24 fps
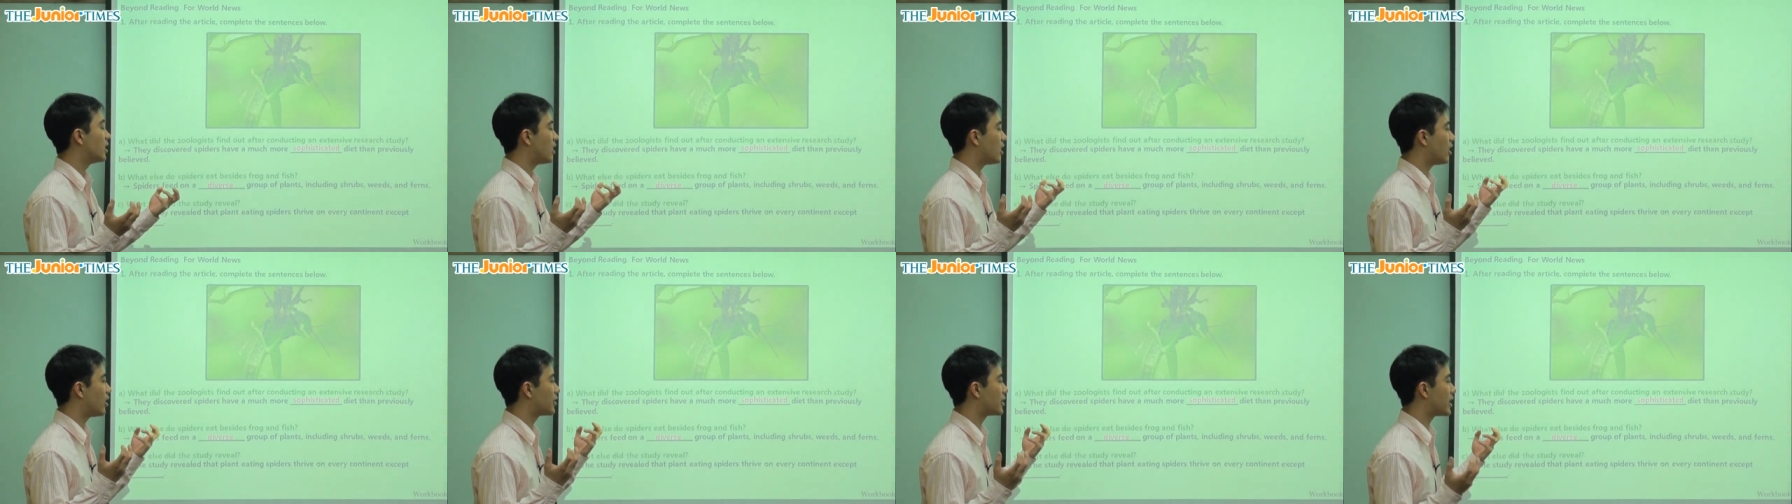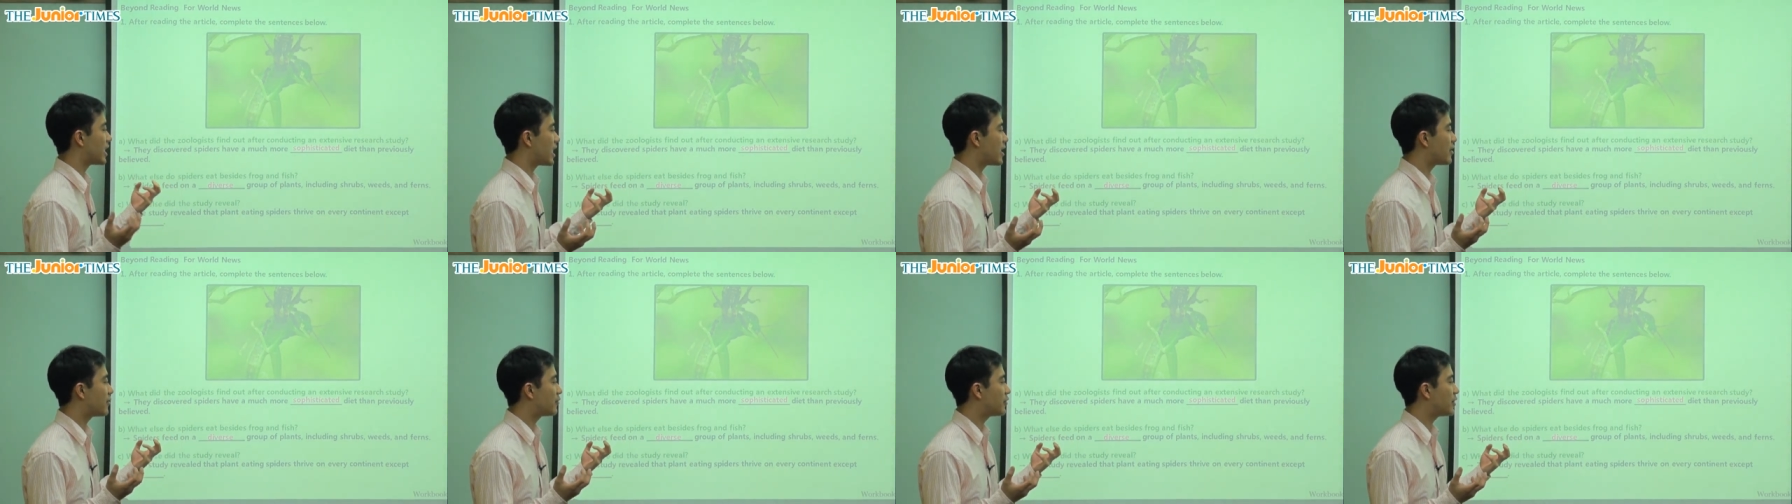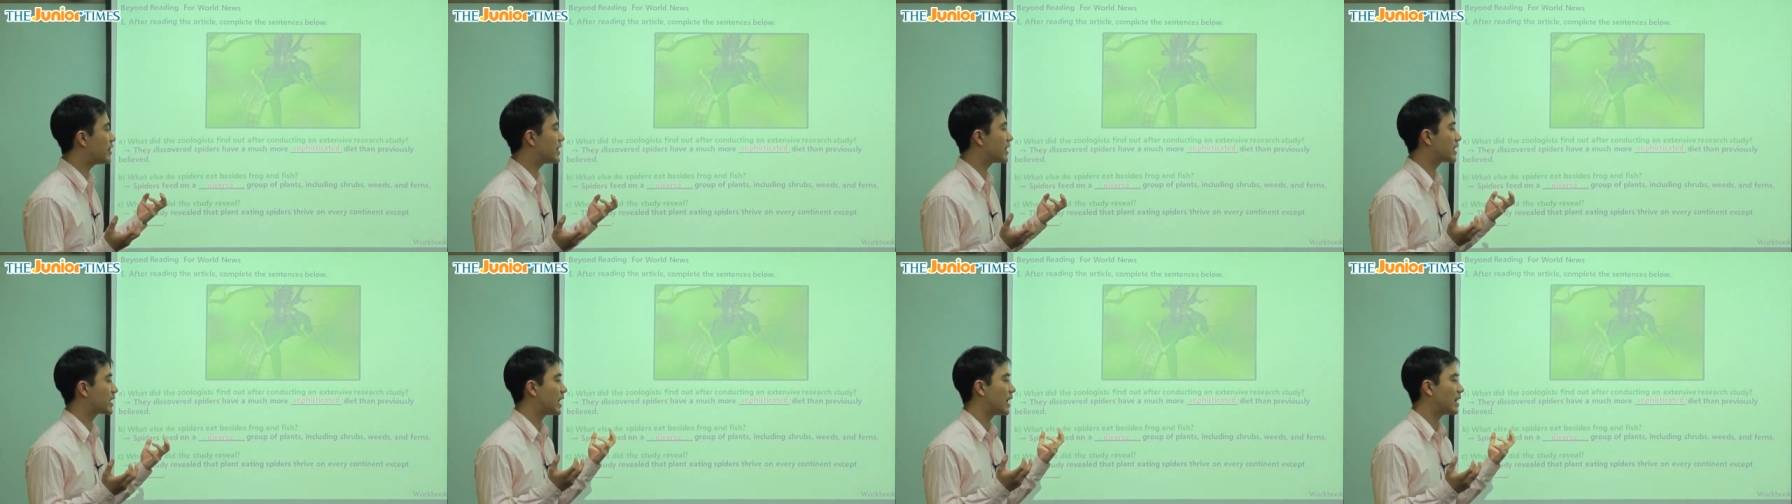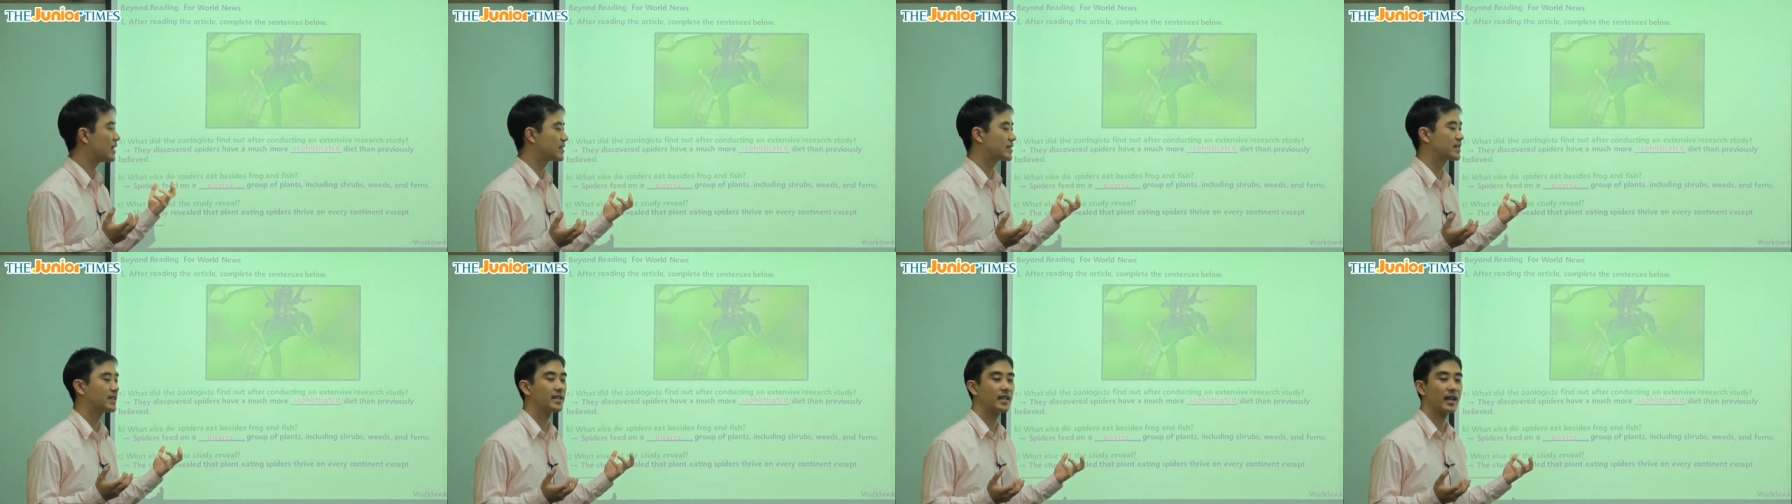on every
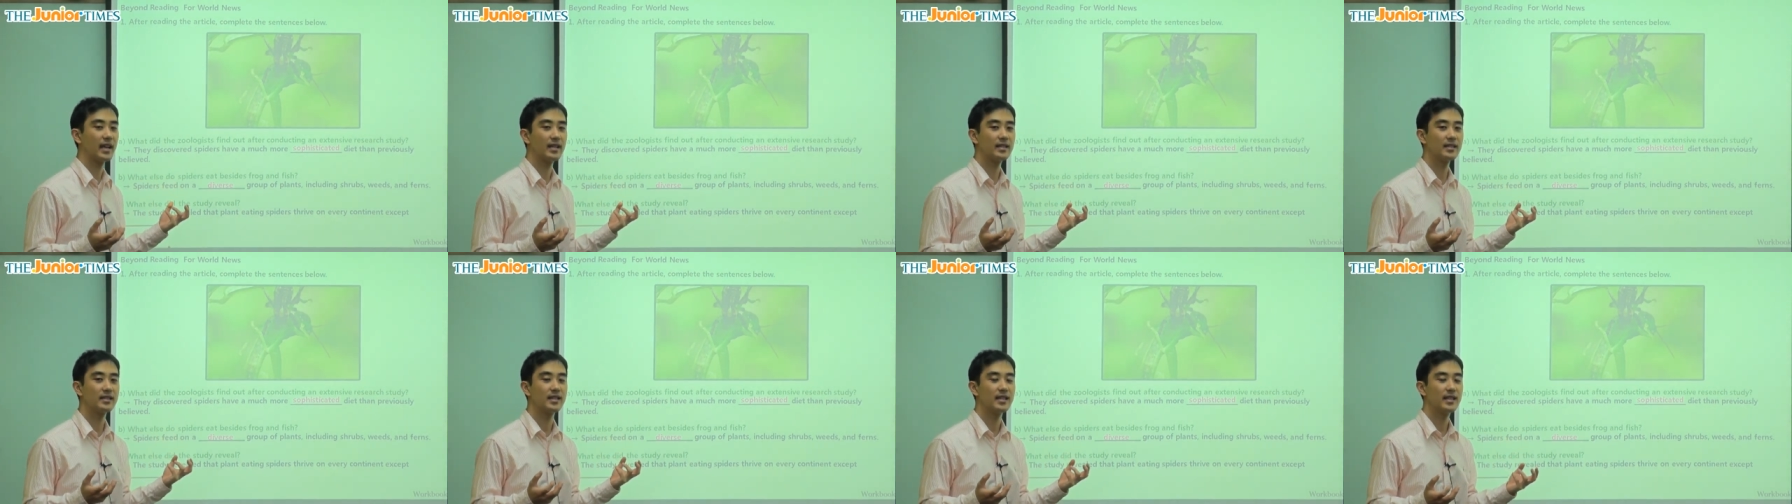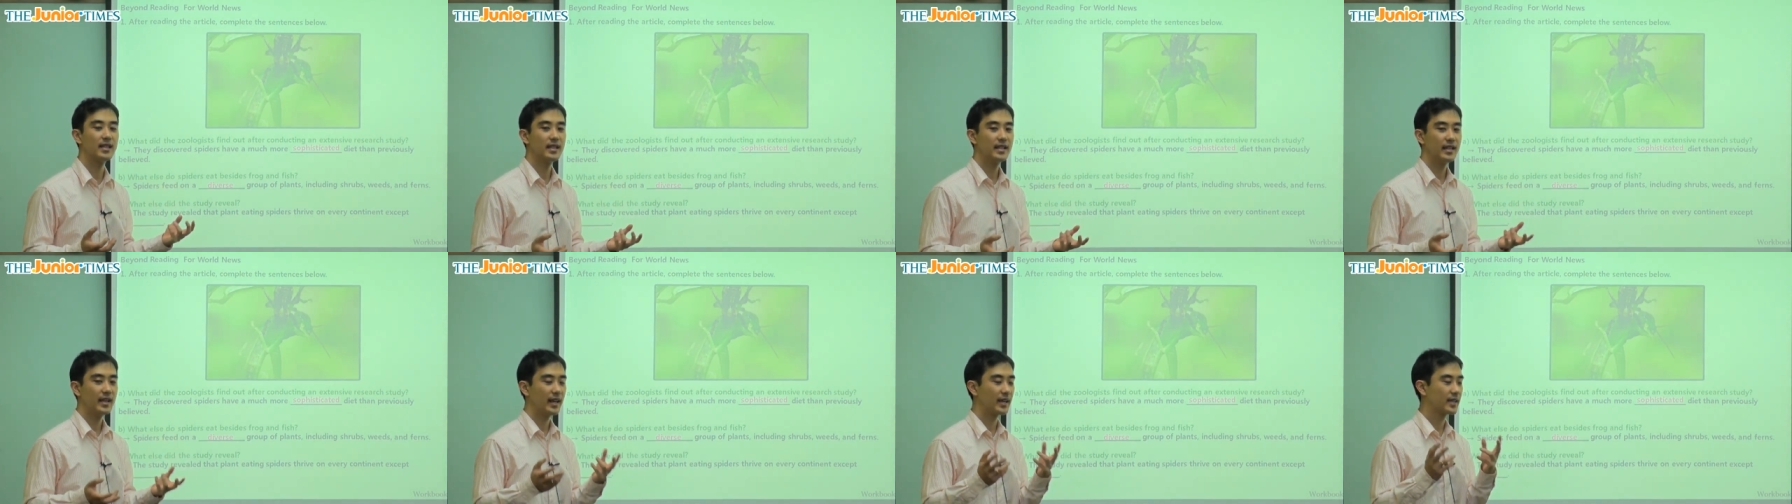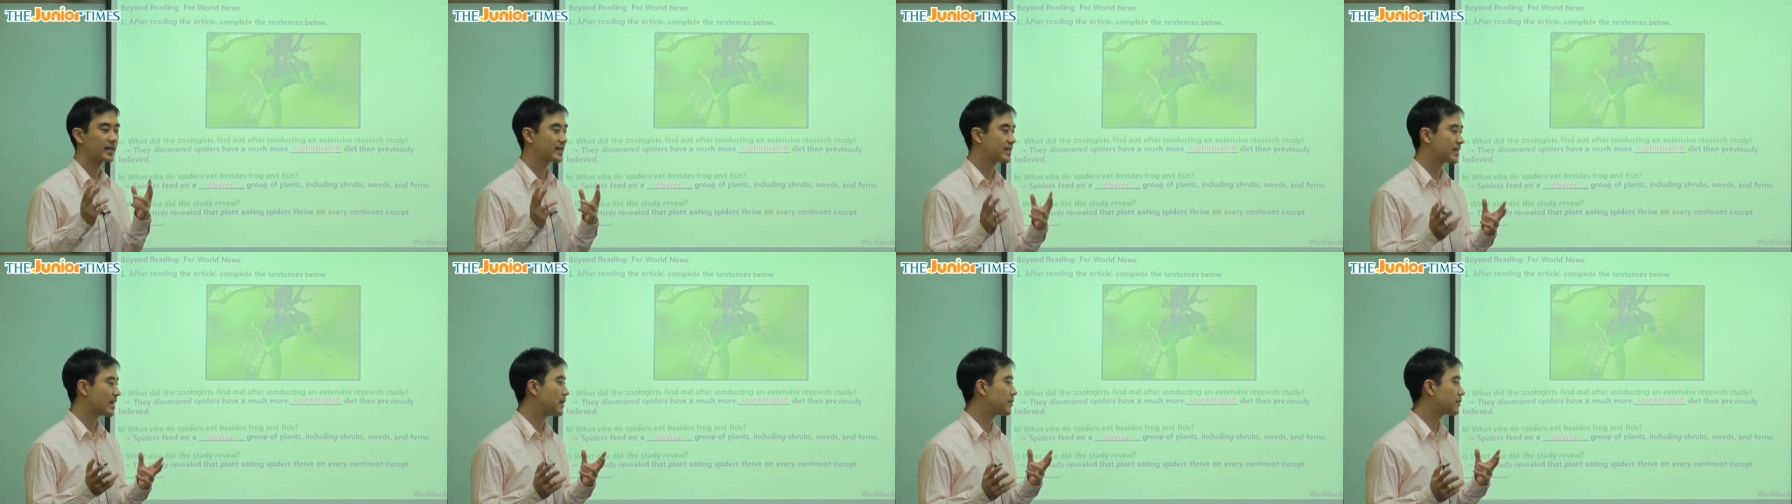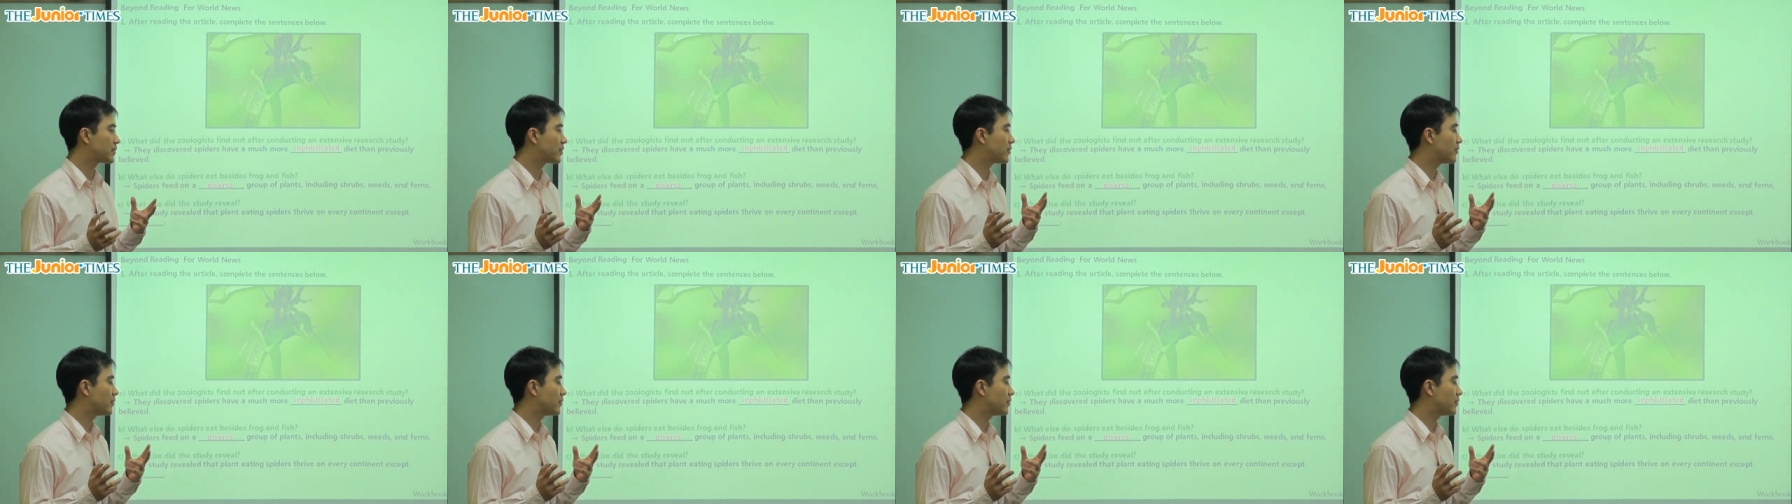continent except